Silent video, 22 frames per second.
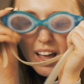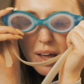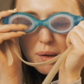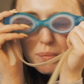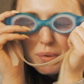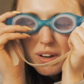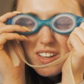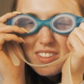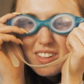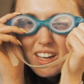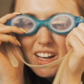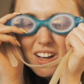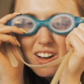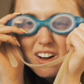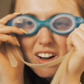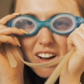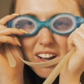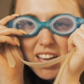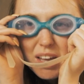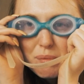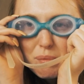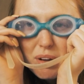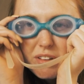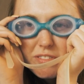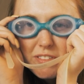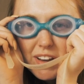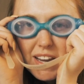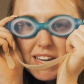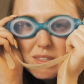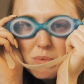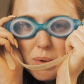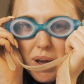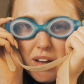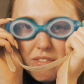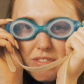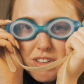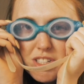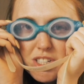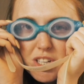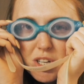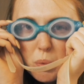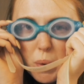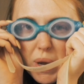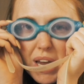and because I can't get my face wet for
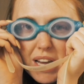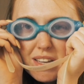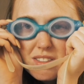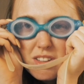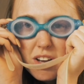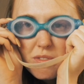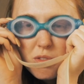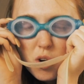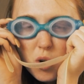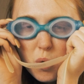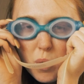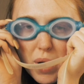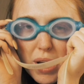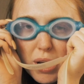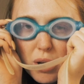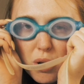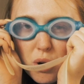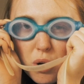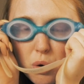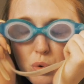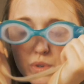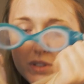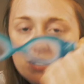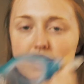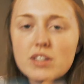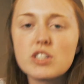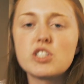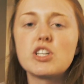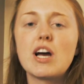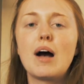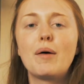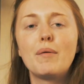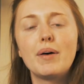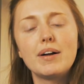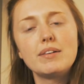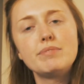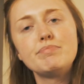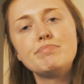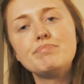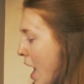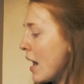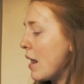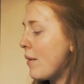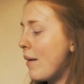2 weeks, I've got to wear goggles in the shower.
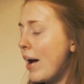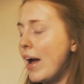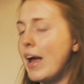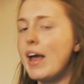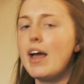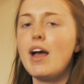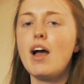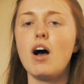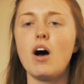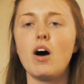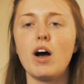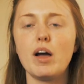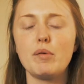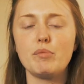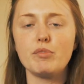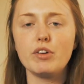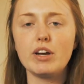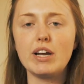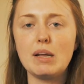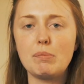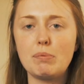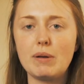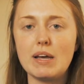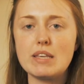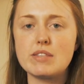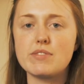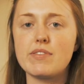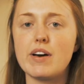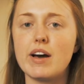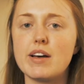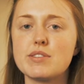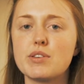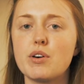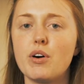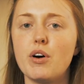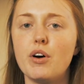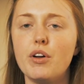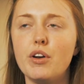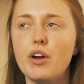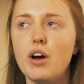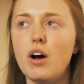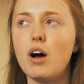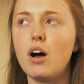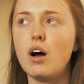Anyway, I'm really pleased with how it's
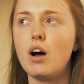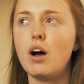gone.